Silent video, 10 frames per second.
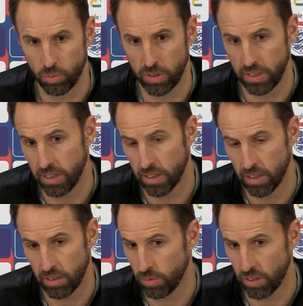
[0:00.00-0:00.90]
we,
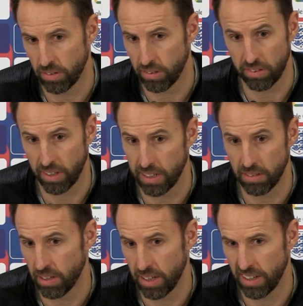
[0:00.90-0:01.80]
uh, as I
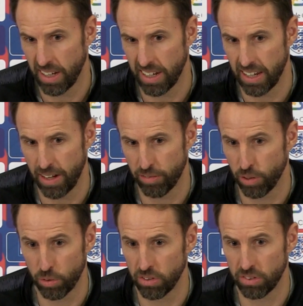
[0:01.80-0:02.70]
say, uh, our
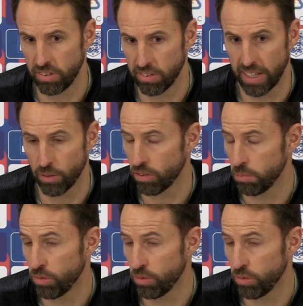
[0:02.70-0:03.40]
focus is now to